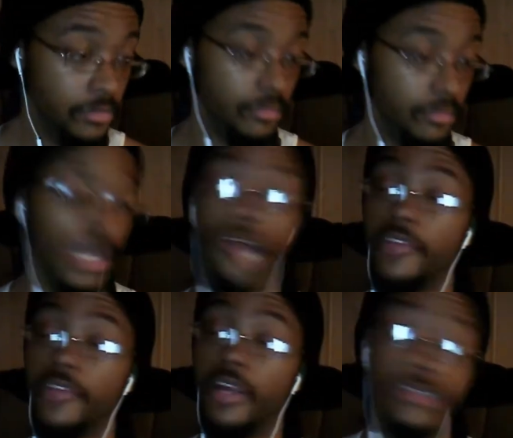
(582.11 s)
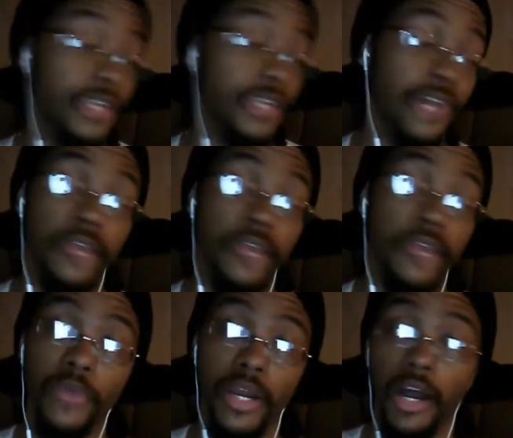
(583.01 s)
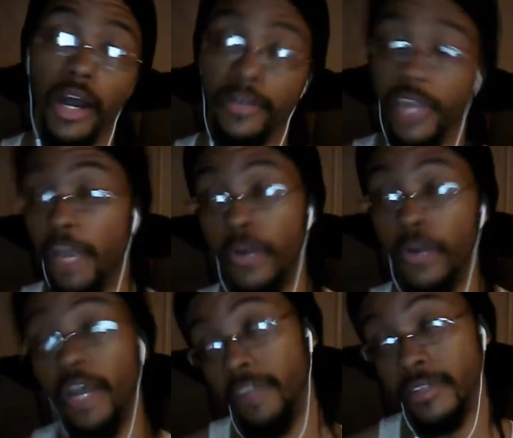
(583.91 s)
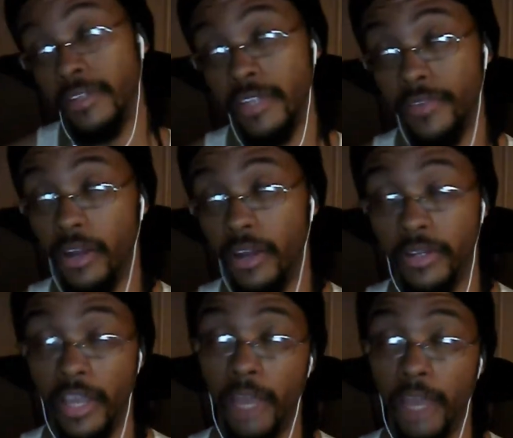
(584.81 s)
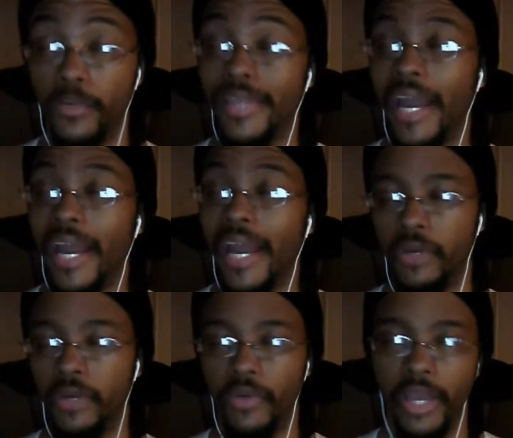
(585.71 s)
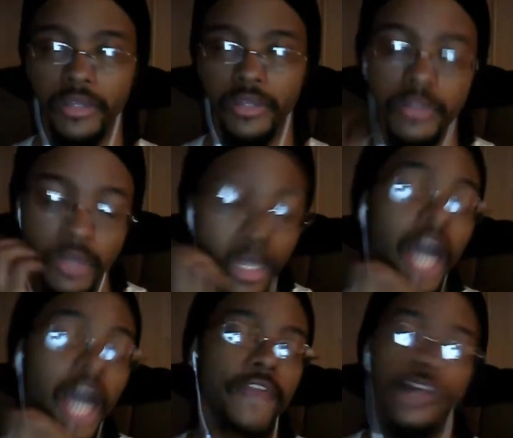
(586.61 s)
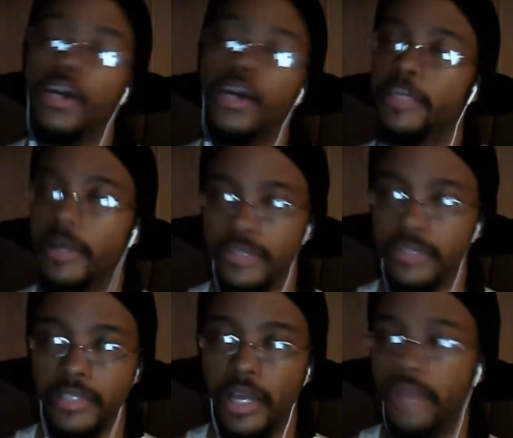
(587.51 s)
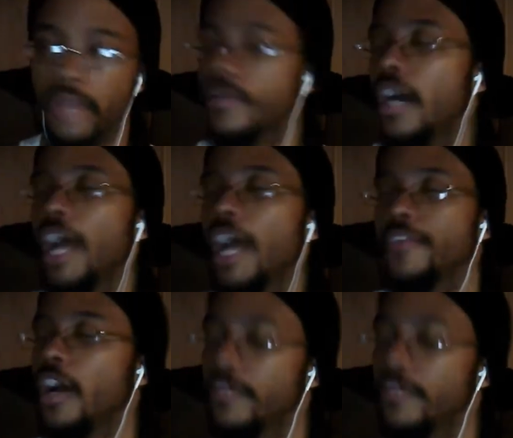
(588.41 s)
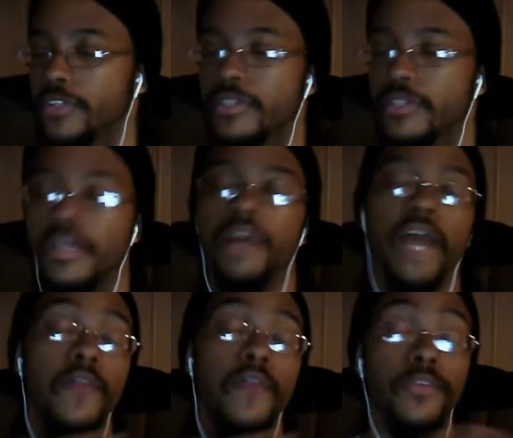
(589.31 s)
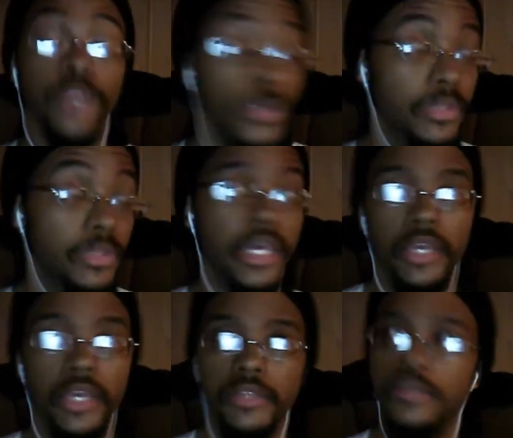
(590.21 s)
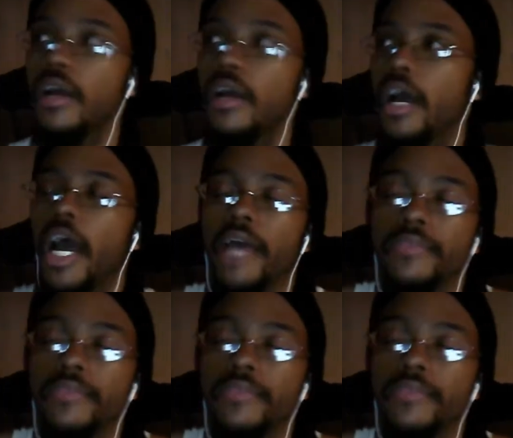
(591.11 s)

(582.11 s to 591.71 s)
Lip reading: I've done stuff I regret off camera, I've done stuff on camera that I regret. I've talked about stuff, I've covered stuff, I've reviewed things, I've